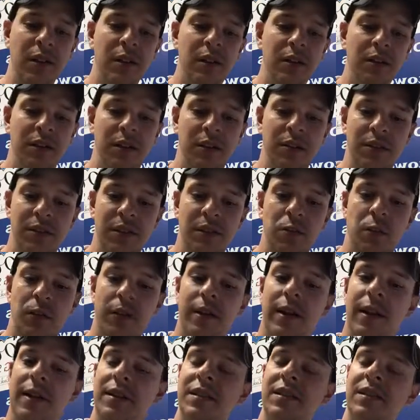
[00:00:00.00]
So this is where
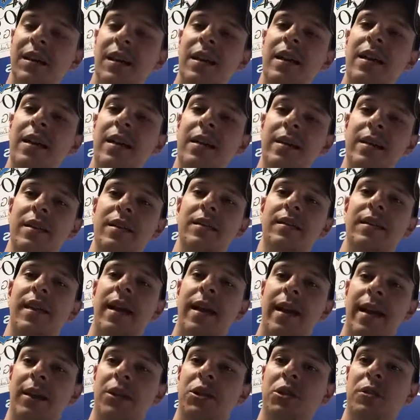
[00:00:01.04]
you got to say, is
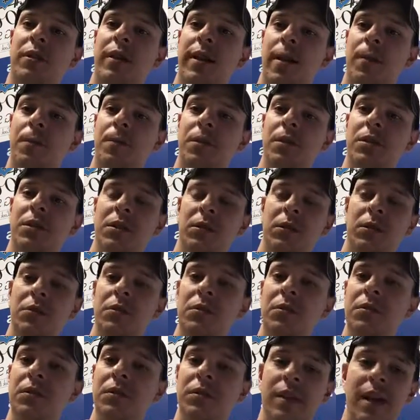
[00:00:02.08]
that extra effort to
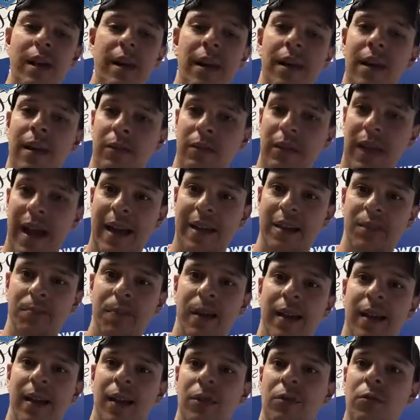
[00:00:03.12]
lose that last
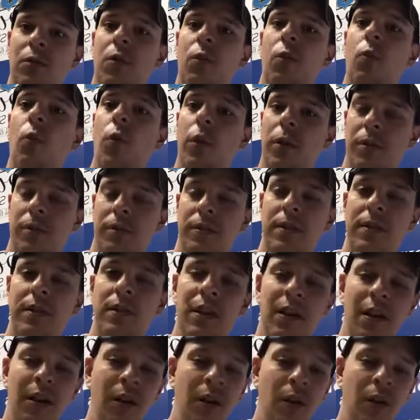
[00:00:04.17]
pound worth it?